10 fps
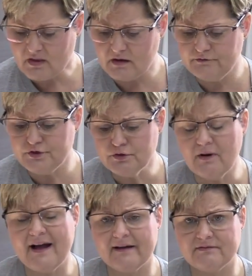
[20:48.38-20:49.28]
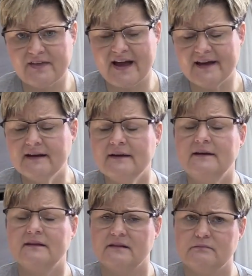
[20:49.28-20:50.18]
If you don't have that,
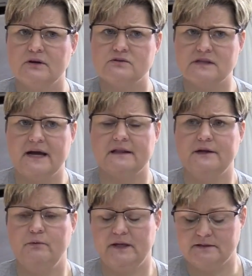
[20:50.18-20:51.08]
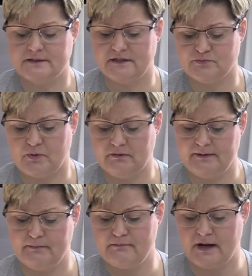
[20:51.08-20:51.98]
then most likely we can say it's
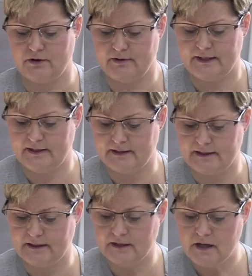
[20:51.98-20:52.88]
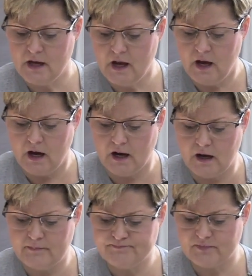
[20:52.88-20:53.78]
probably a migraine headache.
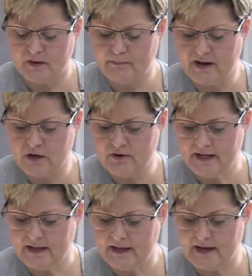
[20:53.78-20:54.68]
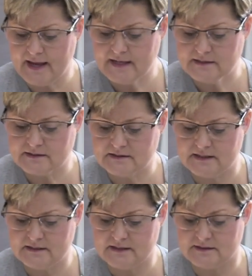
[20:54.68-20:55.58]
Migraine headaches
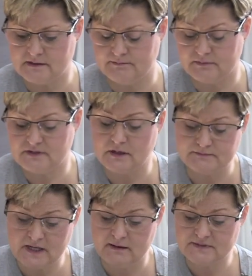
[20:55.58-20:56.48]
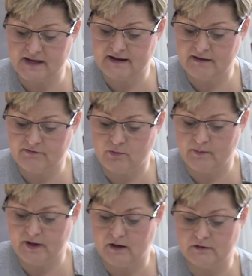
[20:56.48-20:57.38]
tend to sometimes have what
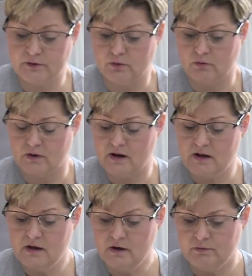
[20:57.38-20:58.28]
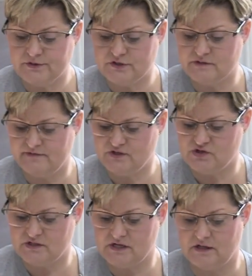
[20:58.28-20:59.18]
we call an aura, which is
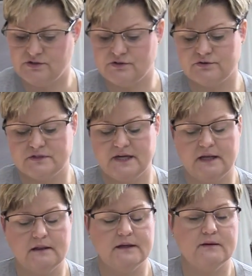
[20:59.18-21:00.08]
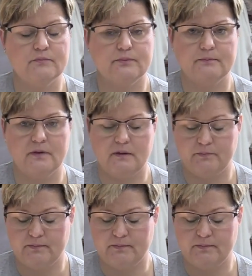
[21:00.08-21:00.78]
vision changes or tingling that